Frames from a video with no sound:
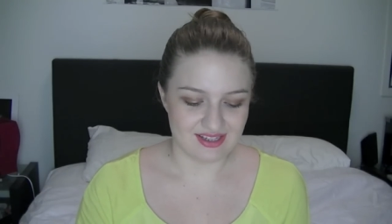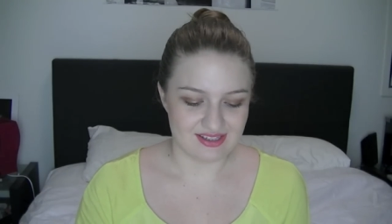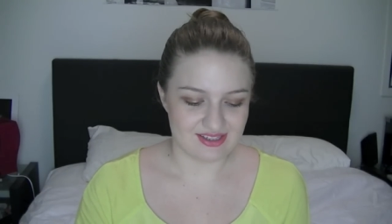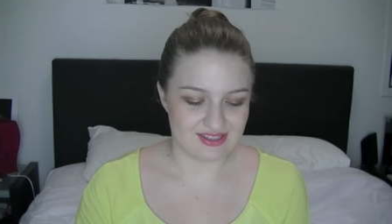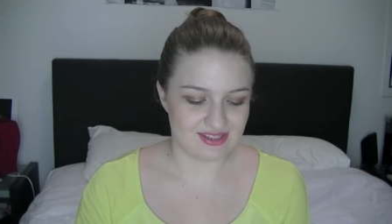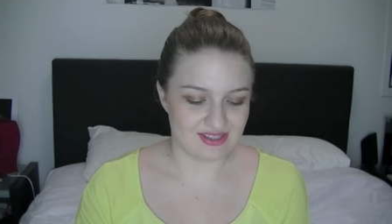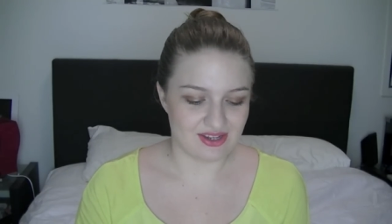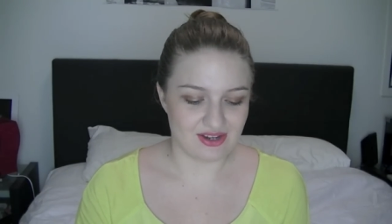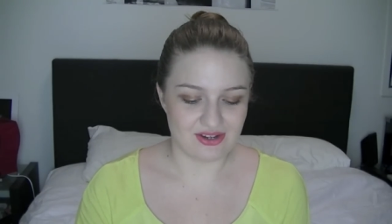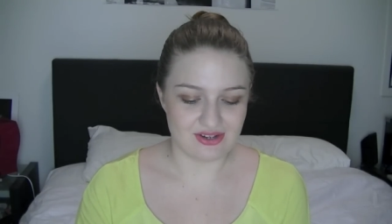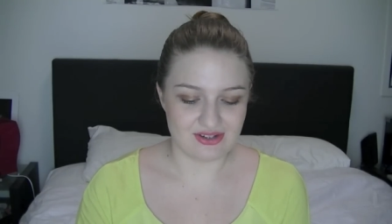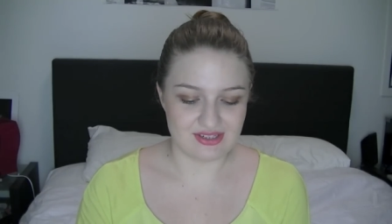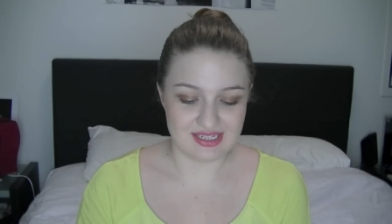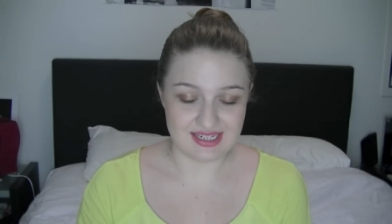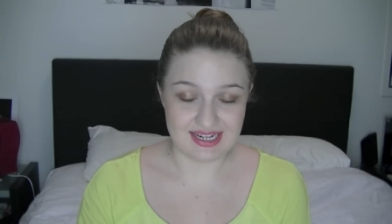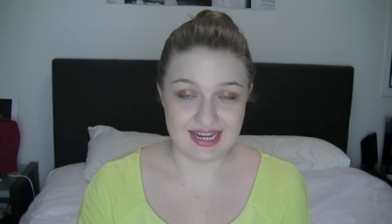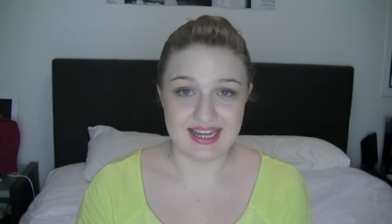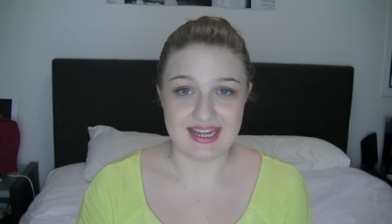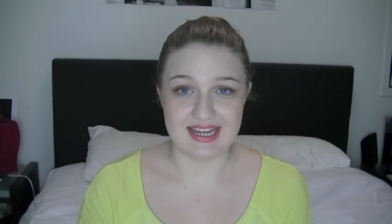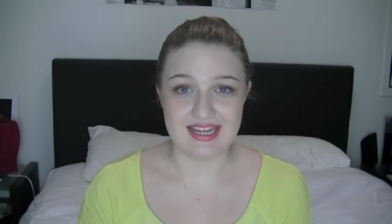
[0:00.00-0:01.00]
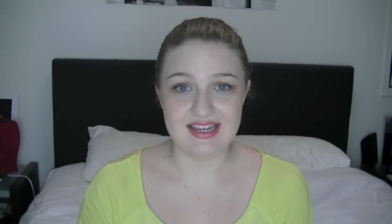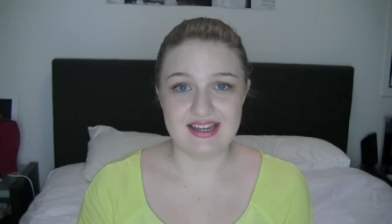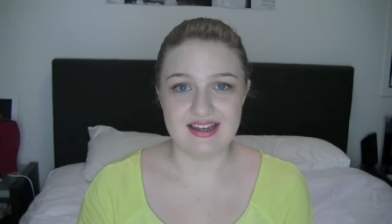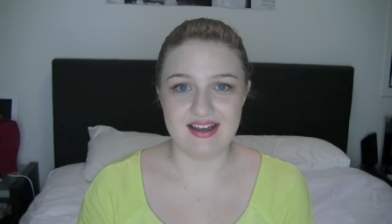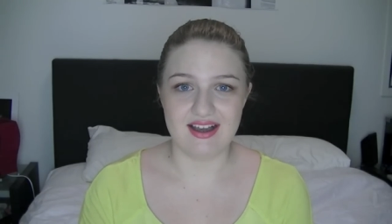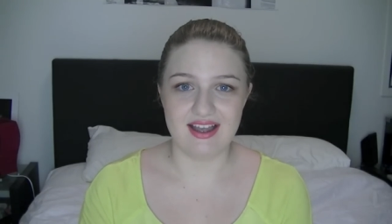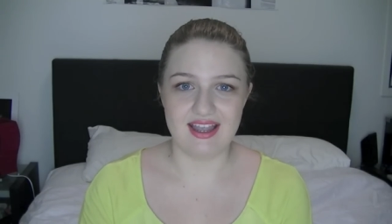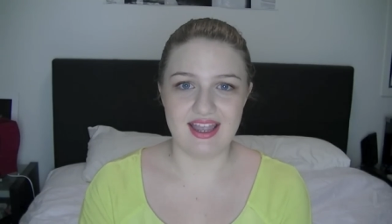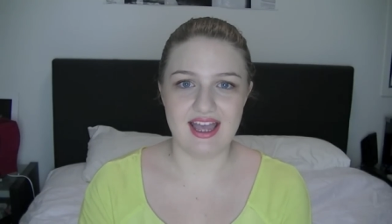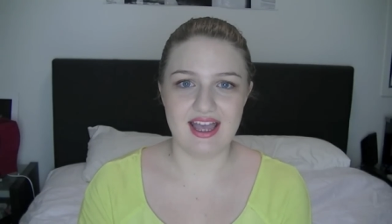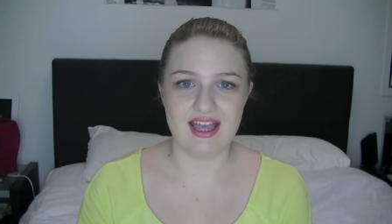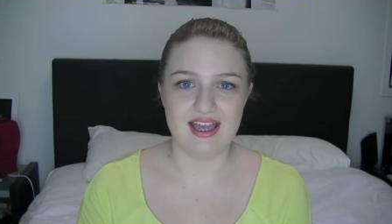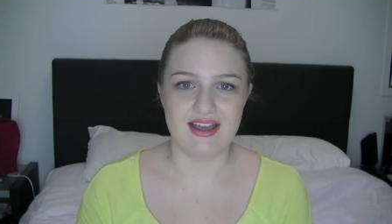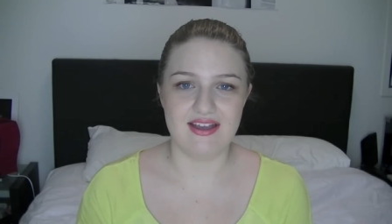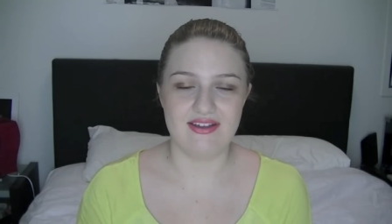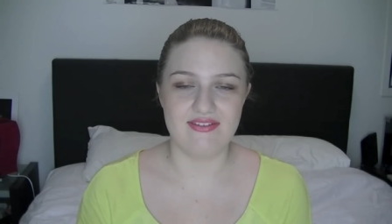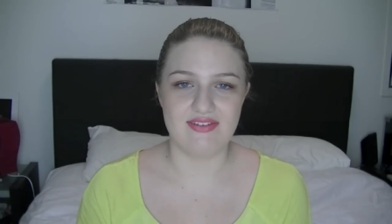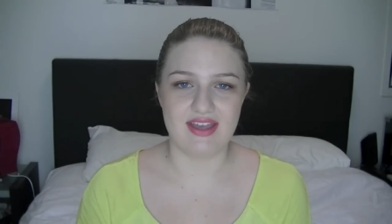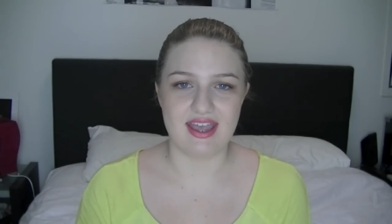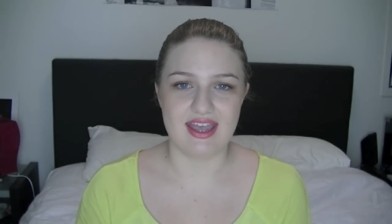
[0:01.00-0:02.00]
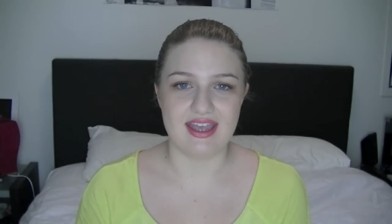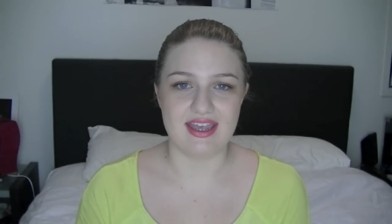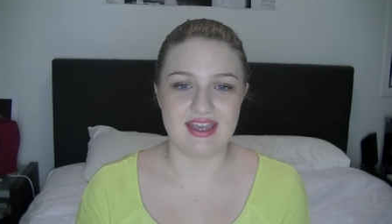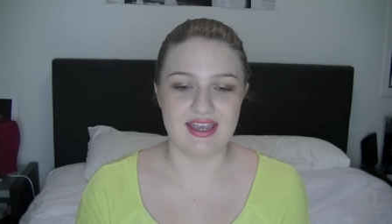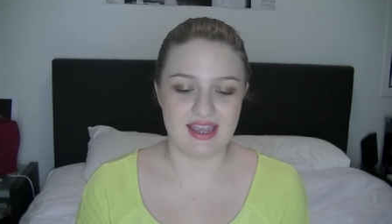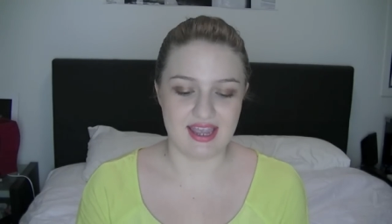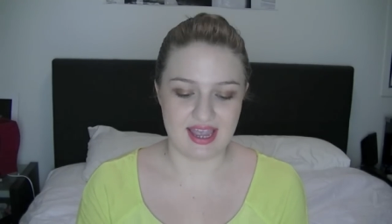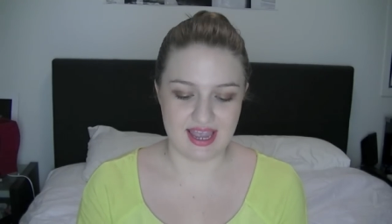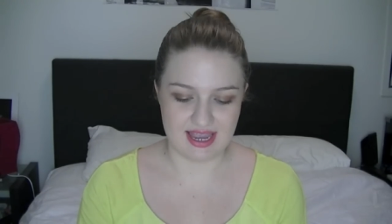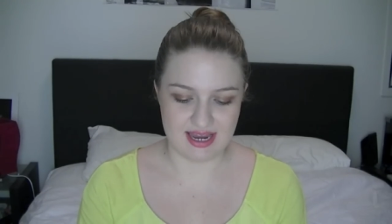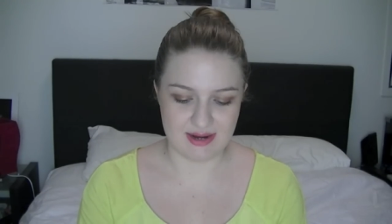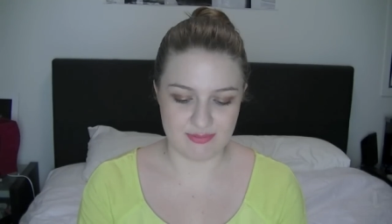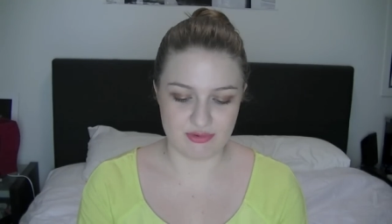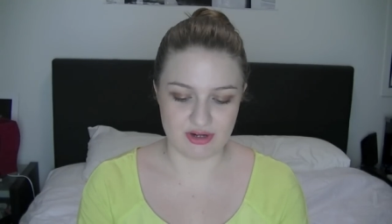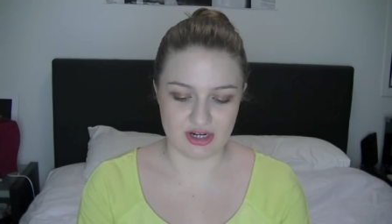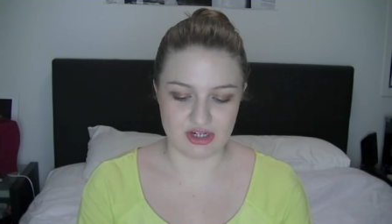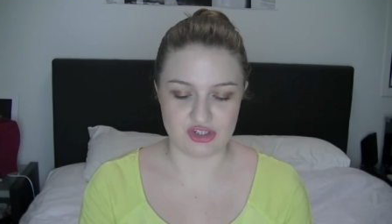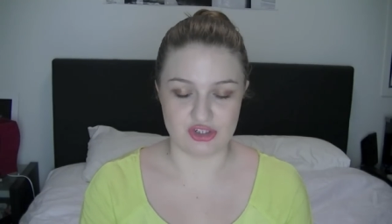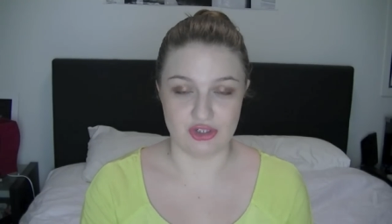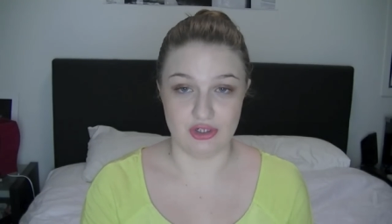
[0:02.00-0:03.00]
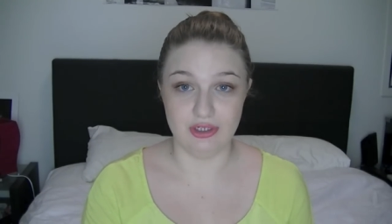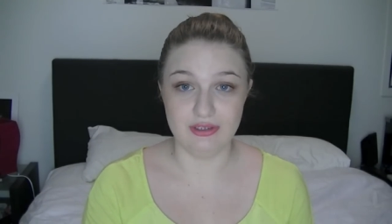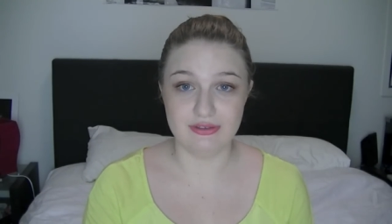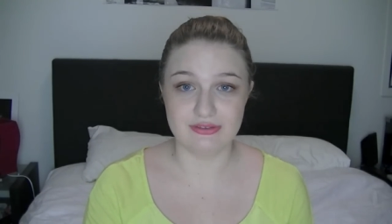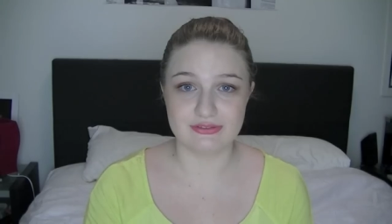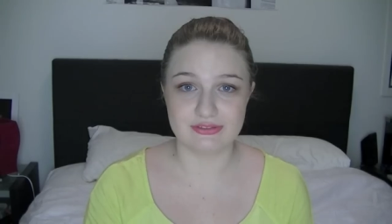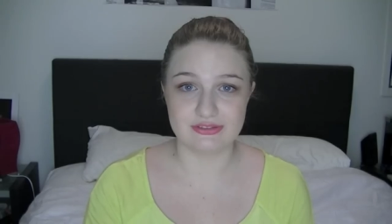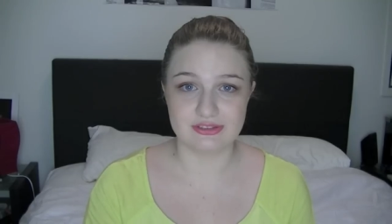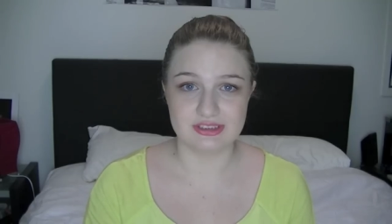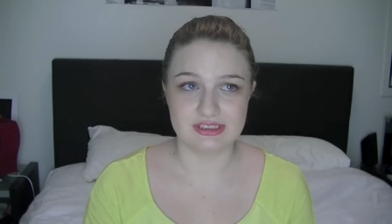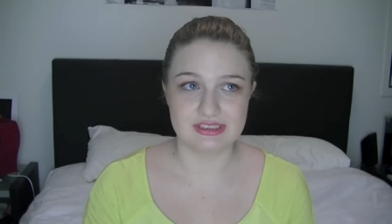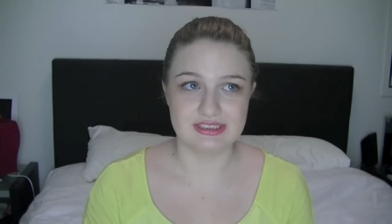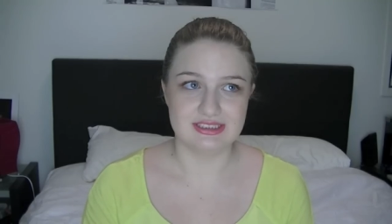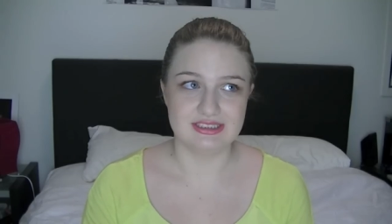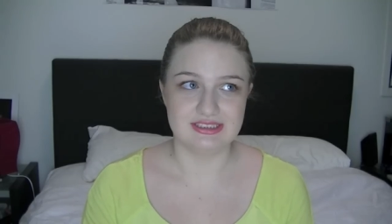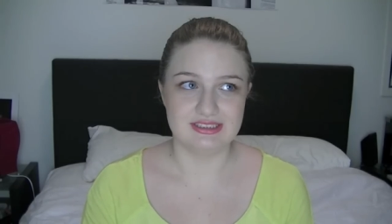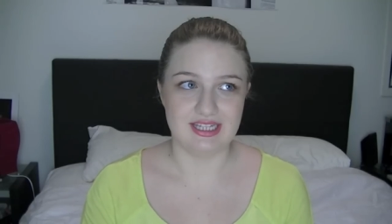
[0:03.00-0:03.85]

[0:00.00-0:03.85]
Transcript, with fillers: So today I have a hairbrush off,